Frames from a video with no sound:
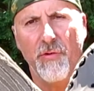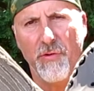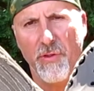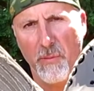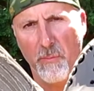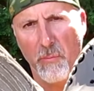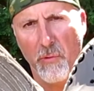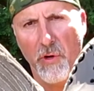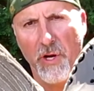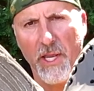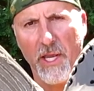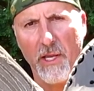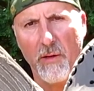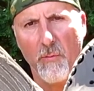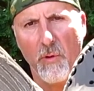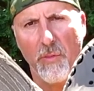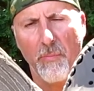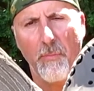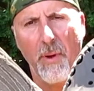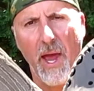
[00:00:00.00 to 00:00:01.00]
is the
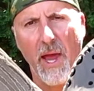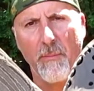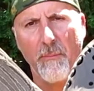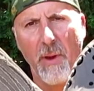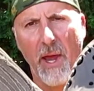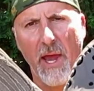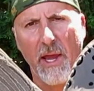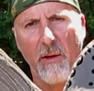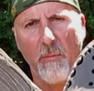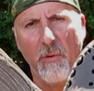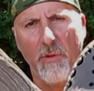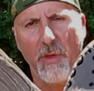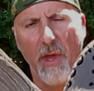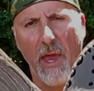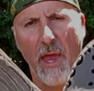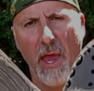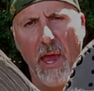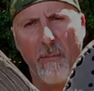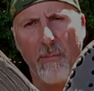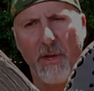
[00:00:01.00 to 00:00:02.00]
Marine with Backpacking with a
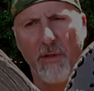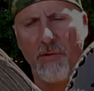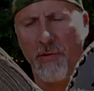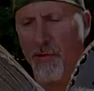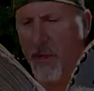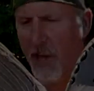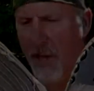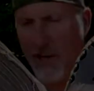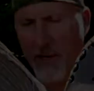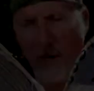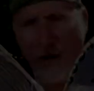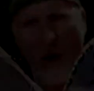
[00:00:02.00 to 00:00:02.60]
Hammock signing